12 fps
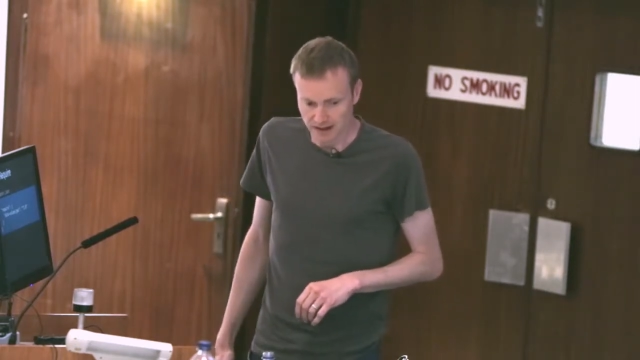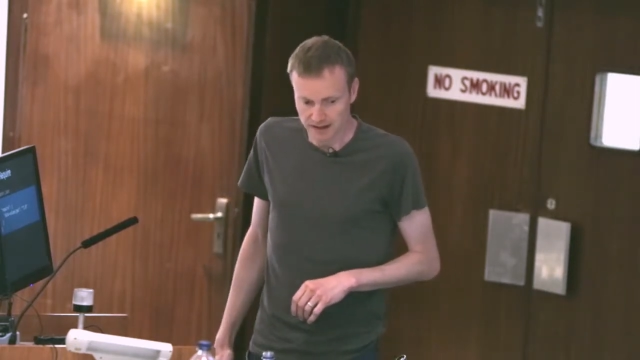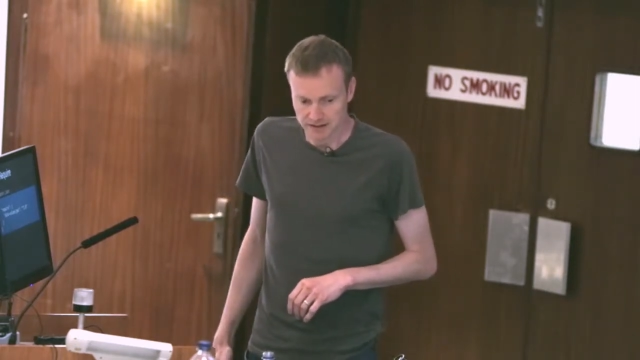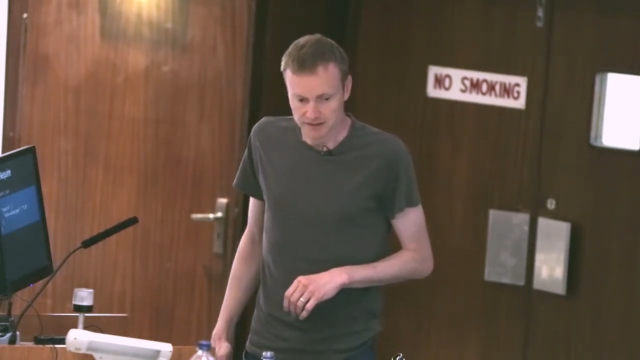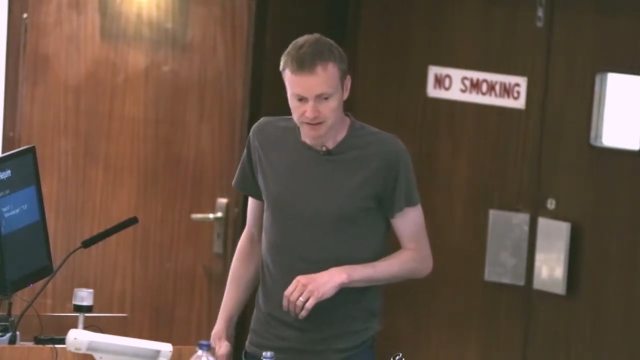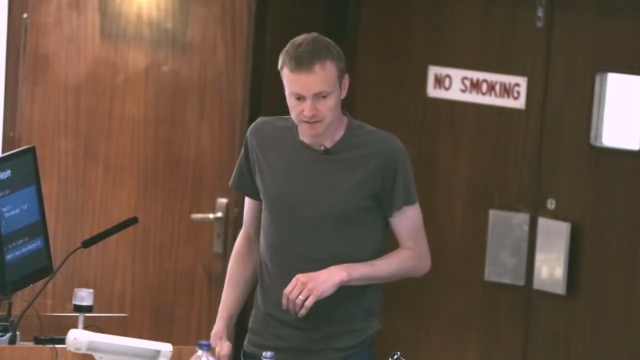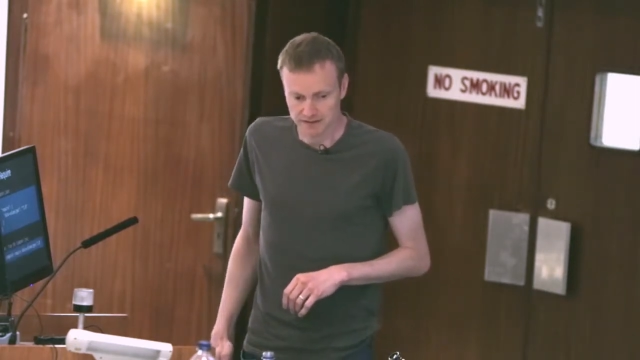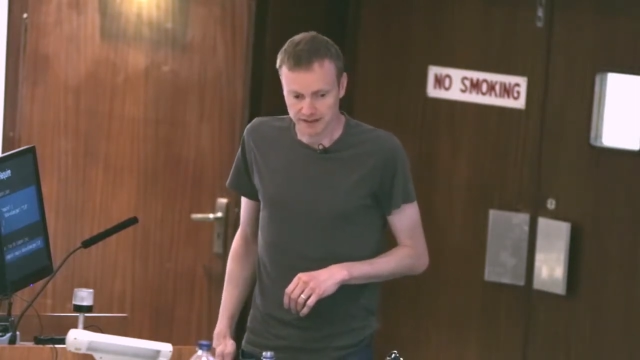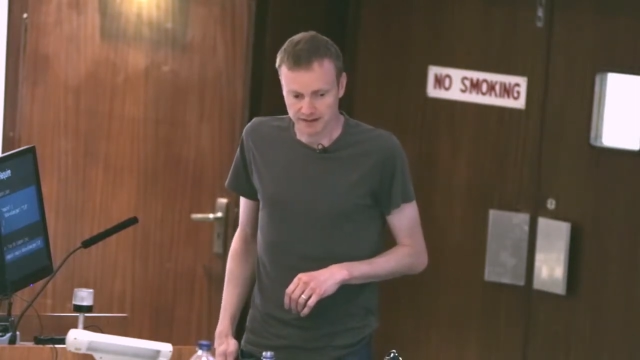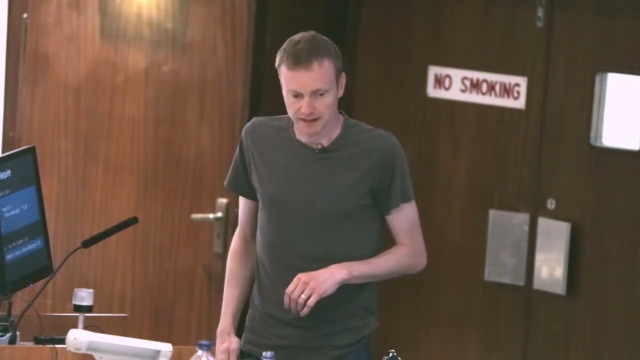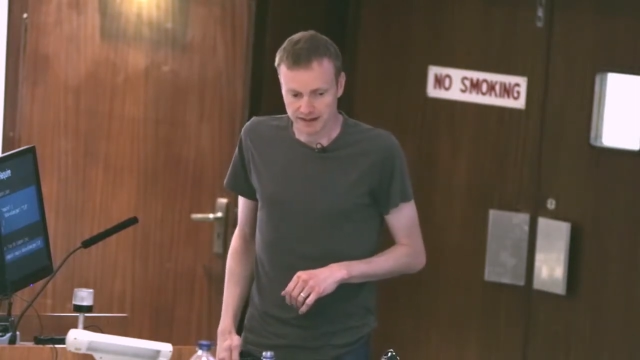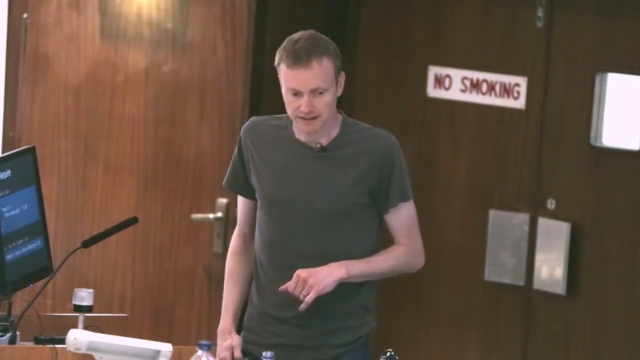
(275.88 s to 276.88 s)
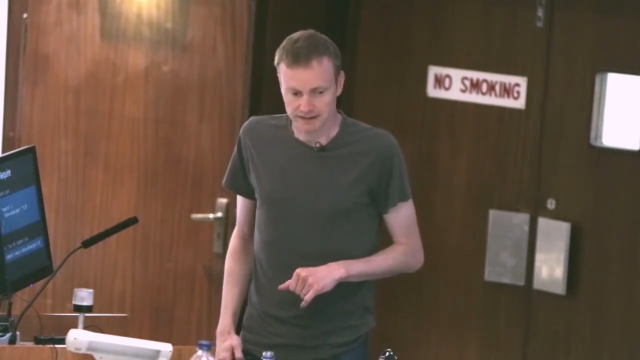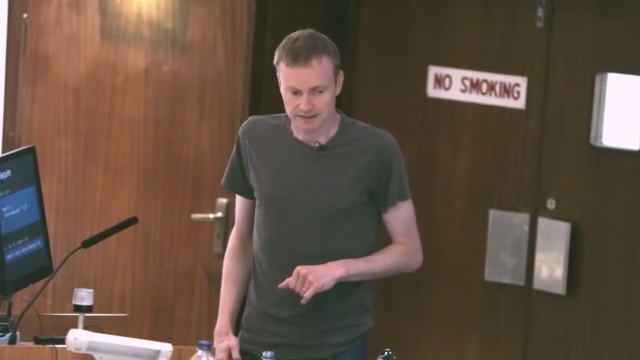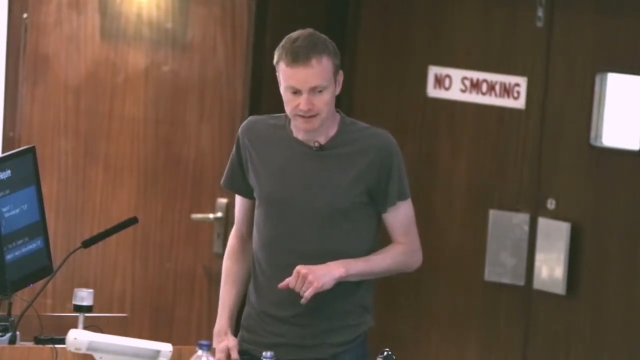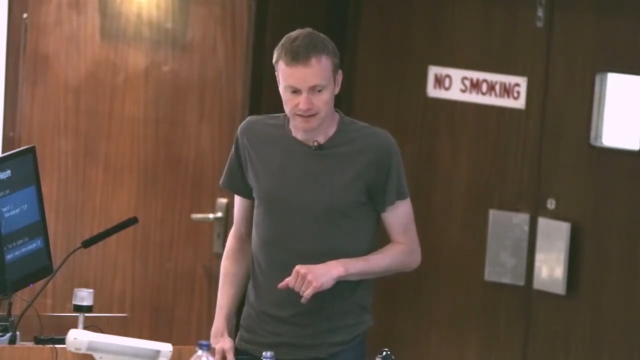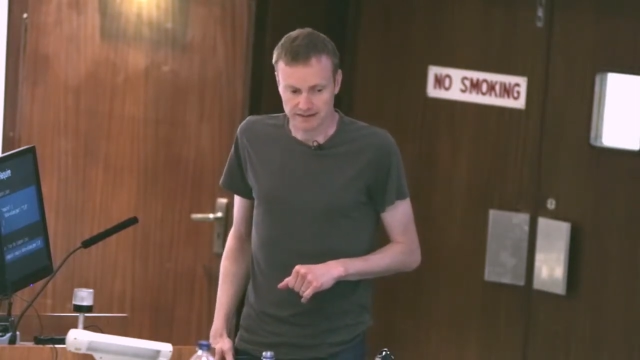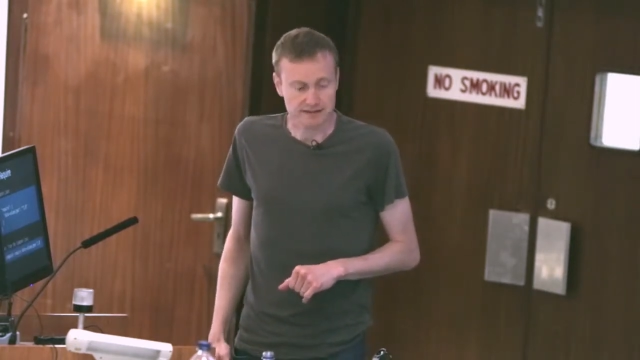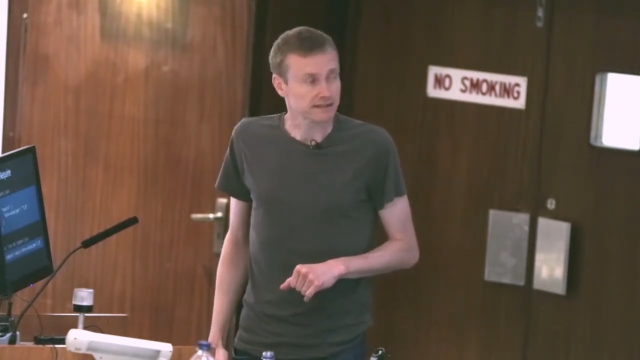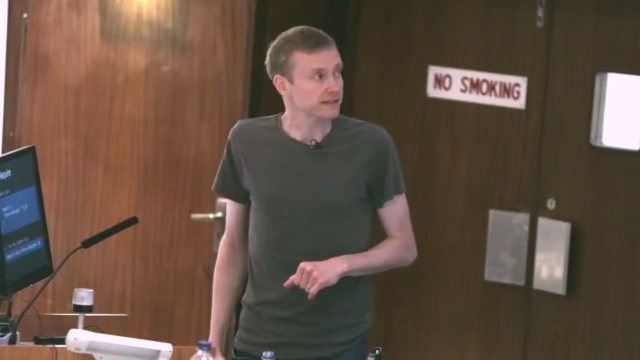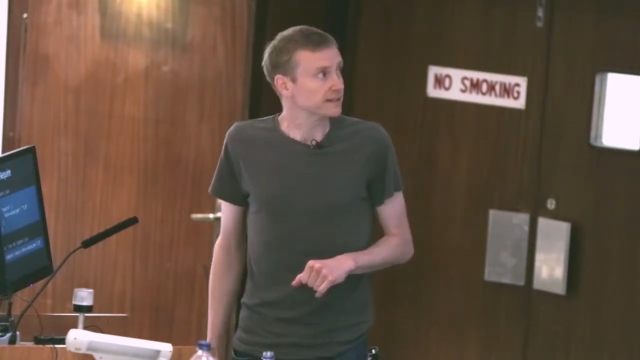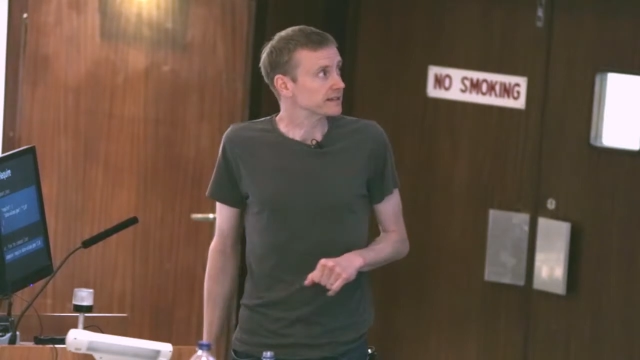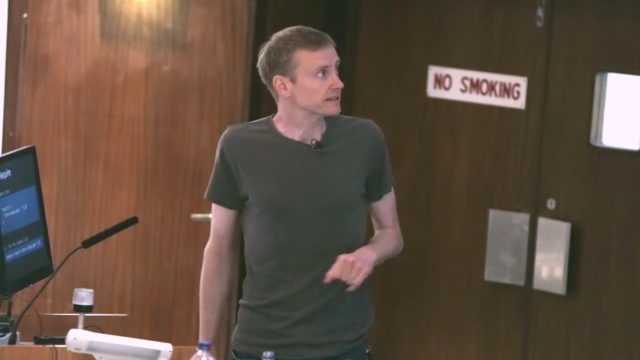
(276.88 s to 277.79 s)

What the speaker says: I could have done that last thing